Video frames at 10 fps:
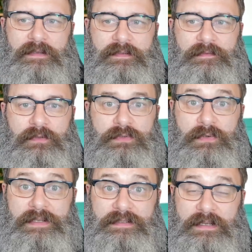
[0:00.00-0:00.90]
as if you were
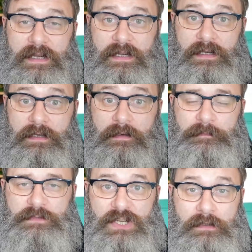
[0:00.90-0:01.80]
doing
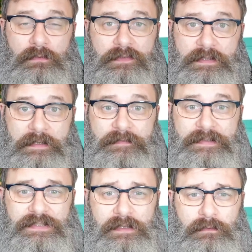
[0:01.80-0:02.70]
tunnels, Cloudflare
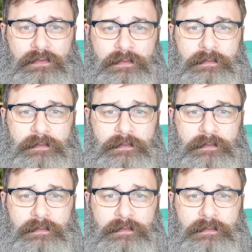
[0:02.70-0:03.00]
tunnels.